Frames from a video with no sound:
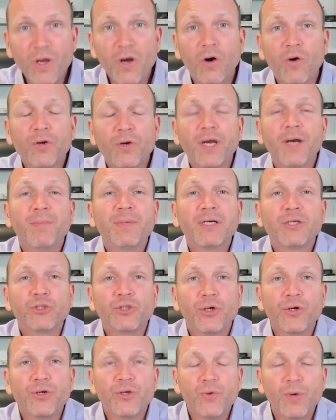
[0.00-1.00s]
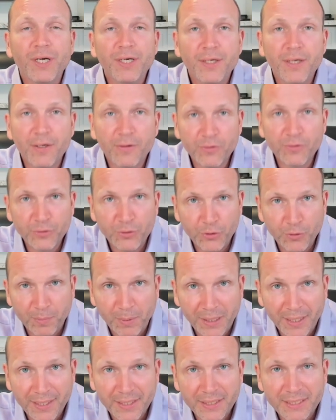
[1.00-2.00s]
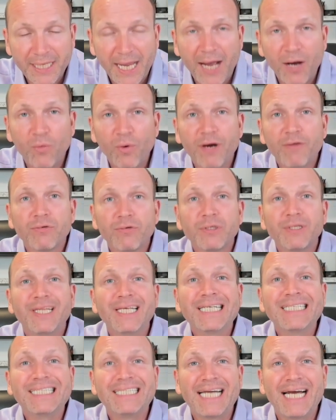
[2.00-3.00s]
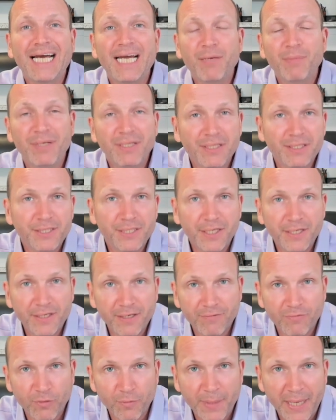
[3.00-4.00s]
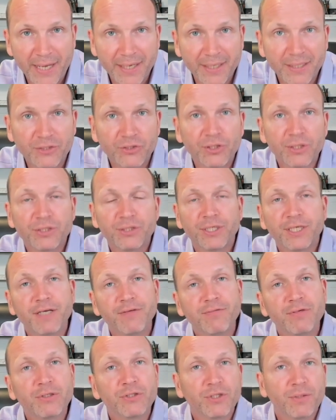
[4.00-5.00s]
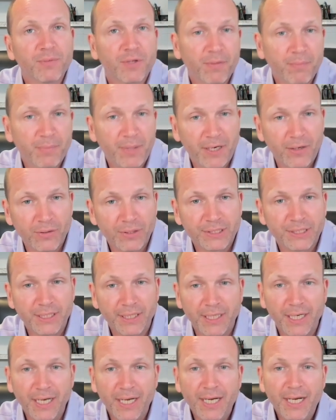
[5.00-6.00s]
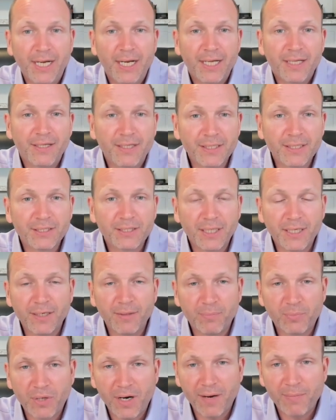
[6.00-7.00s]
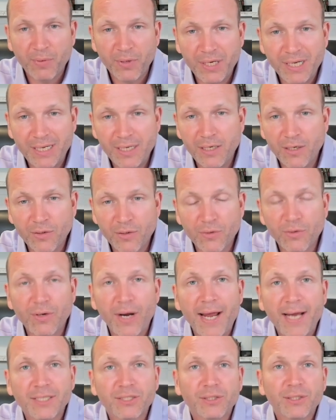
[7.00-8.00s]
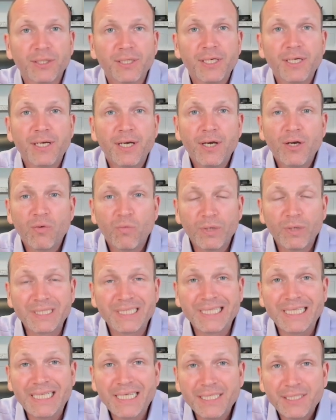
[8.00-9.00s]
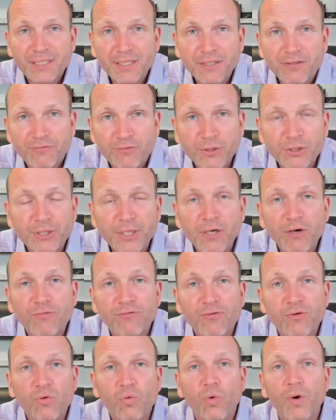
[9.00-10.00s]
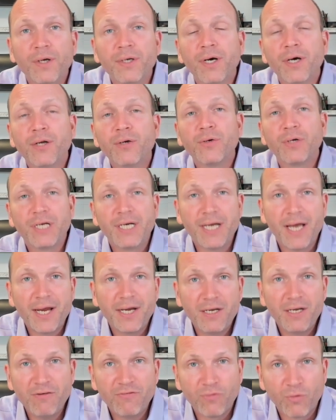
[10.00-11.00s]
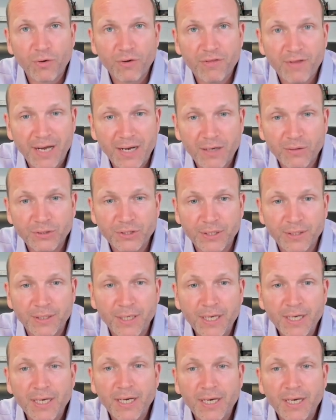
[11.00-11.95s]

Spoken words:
Okay, I'm going to show you another duplex, however, this time in the city of Urbana, just to give you some comparison. This property here actually was listed for sale for $194,000.